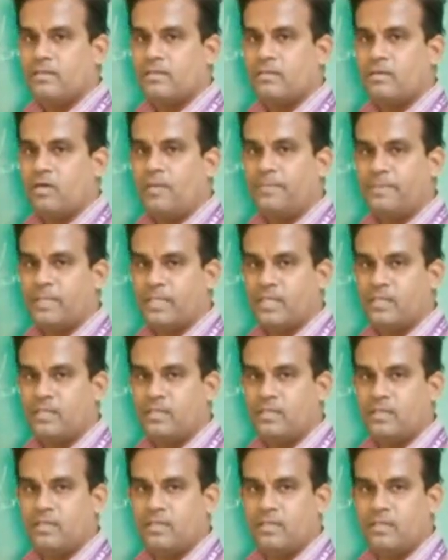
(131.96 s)
optical
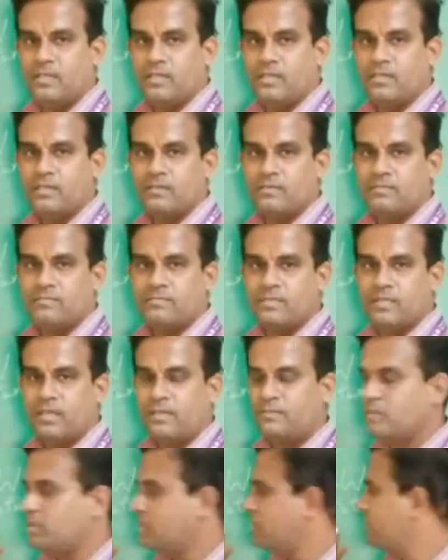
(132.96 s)

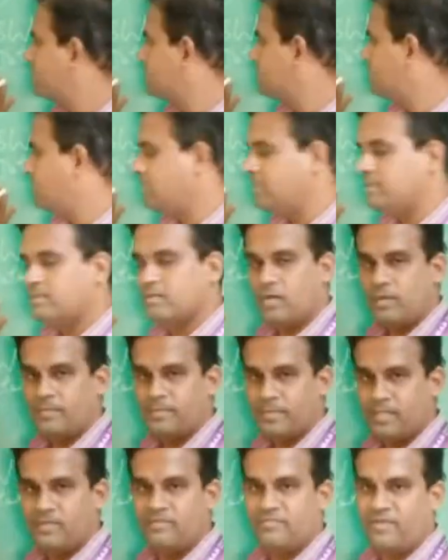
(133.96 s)
communication, right?
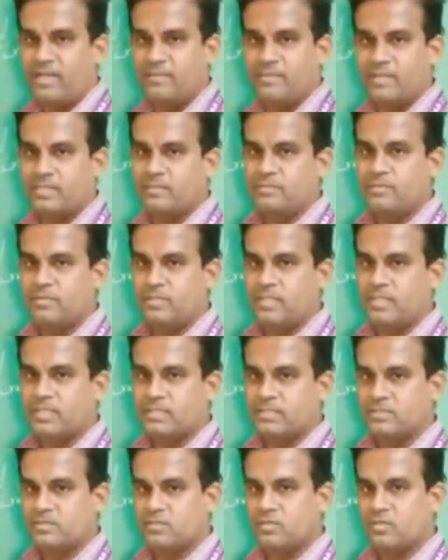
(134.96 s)
Optical fiber communication.
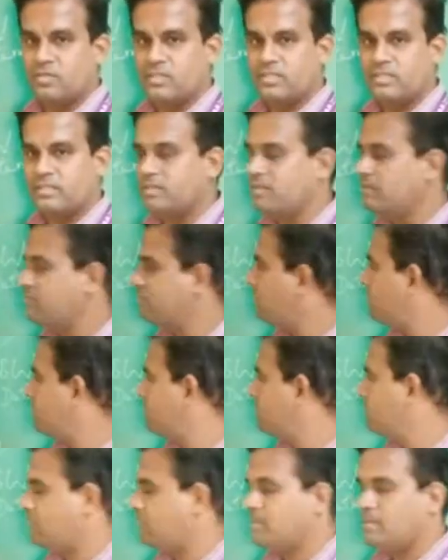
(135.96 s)
So in the form
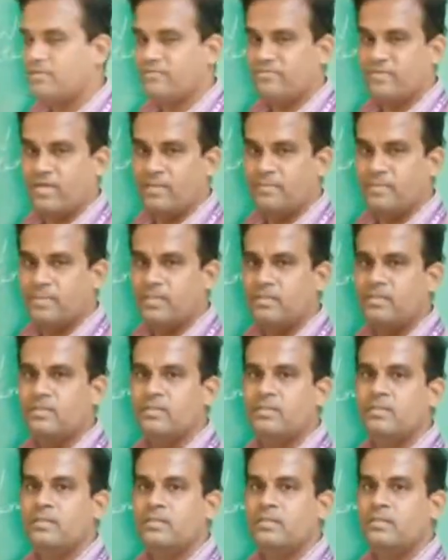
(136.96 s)
of fiber,
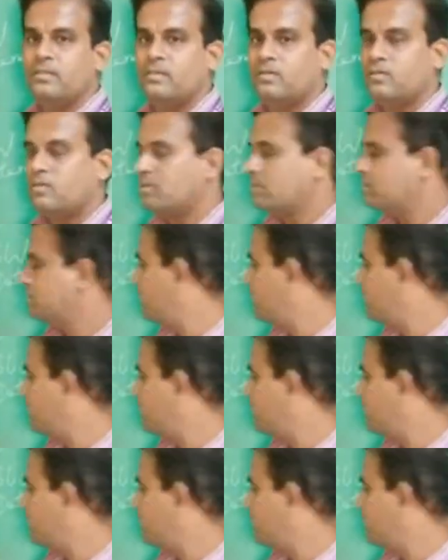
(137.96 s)
then